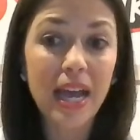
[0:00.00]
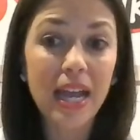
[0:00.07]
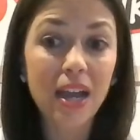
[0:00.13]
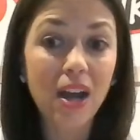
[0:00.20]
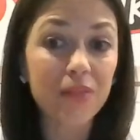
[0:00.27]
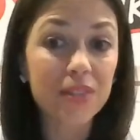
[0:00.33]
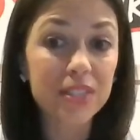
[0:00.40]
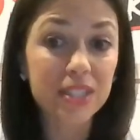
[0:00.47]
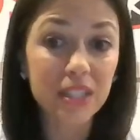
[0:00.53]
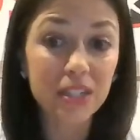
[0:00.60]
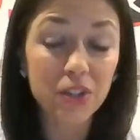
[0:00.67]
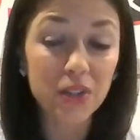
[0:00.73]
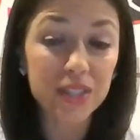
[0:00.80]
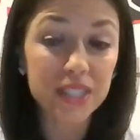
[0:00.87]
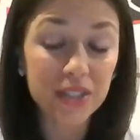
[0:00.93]
I obviously,
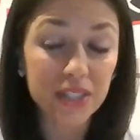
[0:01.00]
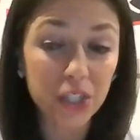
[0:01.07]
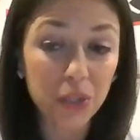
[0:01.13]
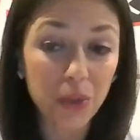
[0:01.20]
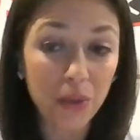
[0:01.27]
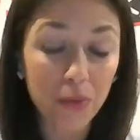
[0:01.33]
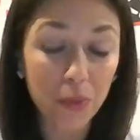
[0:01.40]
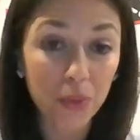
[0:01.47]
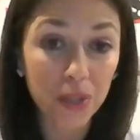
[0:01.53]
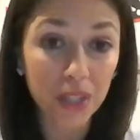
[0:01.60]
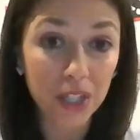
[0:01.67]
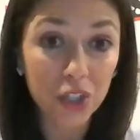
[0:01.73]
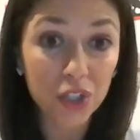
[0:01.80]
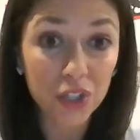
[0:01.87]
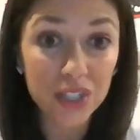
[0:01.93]
you know, it sounds like you have a
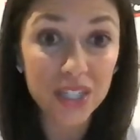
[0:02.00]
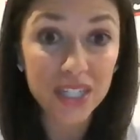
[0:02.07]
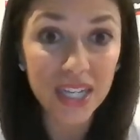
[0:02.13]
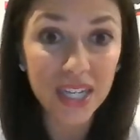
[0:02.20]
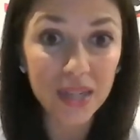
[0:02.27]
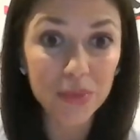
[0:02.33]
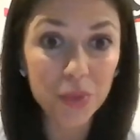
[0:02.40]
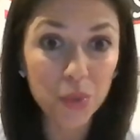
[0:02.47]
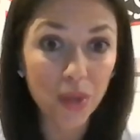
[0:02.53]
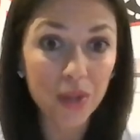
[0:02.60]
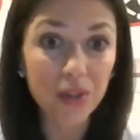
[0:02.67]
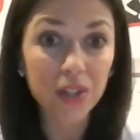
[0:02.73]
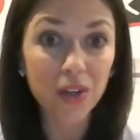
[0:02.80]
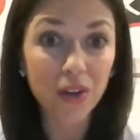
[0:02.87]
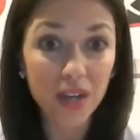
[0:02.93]
really good team
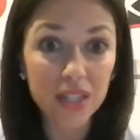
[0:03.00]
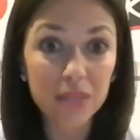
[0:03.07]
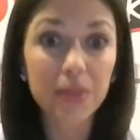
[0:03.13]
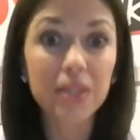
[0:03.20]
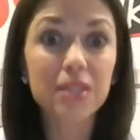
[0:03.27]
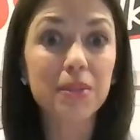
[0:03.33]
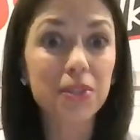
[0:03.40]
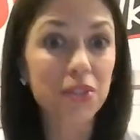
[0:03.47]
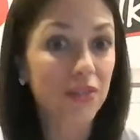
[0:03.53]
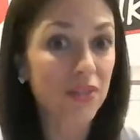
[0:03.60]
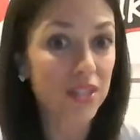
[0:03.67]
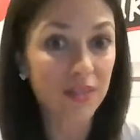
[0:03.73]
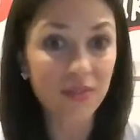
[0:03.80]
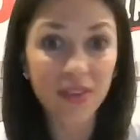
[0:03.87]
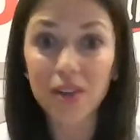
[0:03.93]
surrounding your husband, especially if
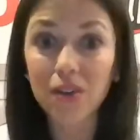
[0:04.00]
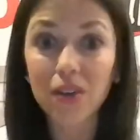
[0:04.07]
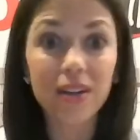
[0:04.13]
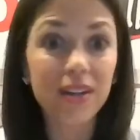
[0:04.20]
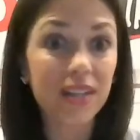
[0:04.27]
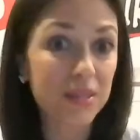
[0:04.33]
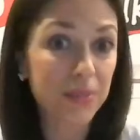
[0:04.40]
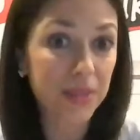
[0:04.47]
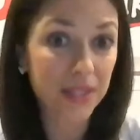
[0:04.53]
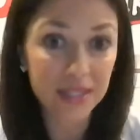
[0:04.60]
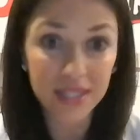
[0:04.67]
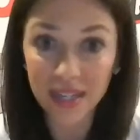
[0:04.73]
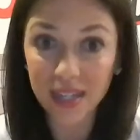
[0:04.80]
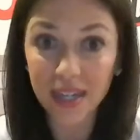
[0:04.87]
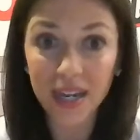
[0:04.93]
he's a veteran and he's
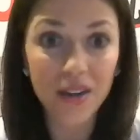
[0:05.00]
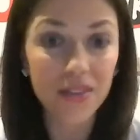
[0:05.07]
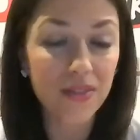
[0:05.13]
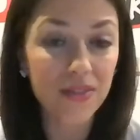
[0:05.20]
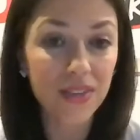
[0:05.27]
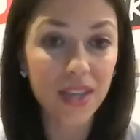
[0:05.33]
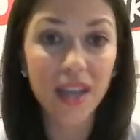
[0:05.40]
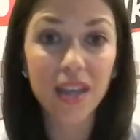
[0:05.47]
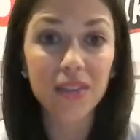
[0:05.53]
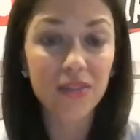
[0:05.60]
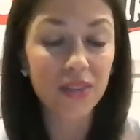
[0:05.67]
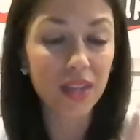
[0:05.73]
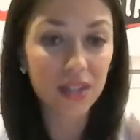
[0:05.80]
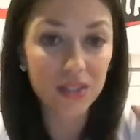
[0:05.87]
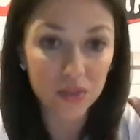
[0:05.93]
being taken care of the VA.
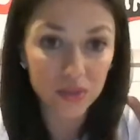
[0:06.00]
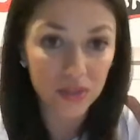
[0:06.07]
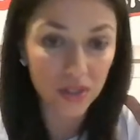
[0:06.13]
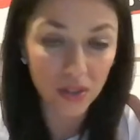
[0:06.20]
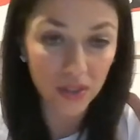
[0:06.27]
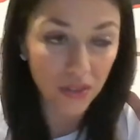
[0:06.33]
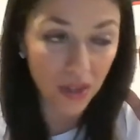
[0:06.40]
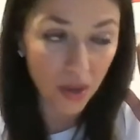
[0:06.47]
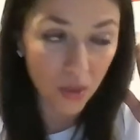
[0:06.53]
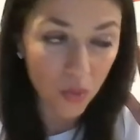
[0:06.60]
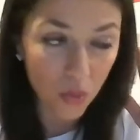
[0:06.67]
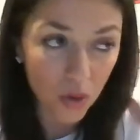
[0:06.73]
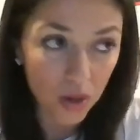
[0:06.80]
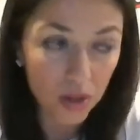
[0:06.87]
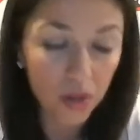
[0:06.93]
The VA's, you know, they've
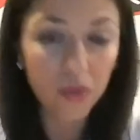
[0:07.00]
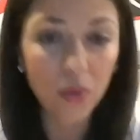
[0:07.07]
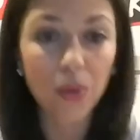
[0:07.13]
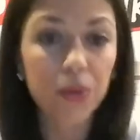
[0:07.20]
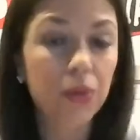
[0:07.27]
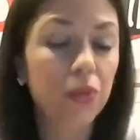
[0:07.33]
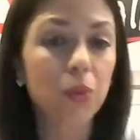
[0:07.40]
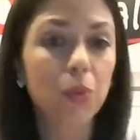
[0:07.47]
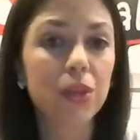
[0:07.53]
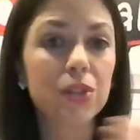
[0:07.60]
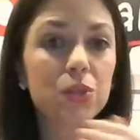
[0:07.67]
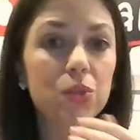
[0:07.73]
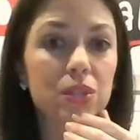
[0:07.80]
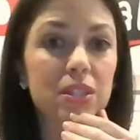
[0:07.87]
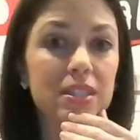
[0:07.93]
got wonderful, wonderful
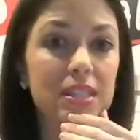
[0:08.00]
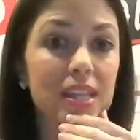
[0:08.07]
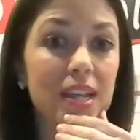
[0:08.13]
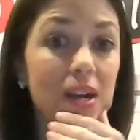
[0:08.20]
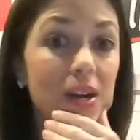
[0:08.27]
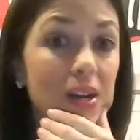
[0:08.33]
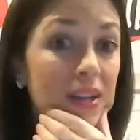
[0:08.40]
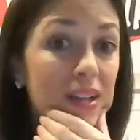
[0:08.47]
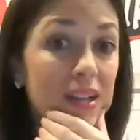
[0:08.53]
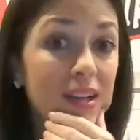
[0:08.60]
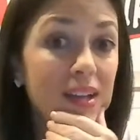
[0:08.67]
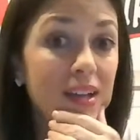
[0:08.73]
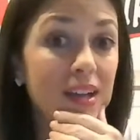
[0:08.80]
resources there.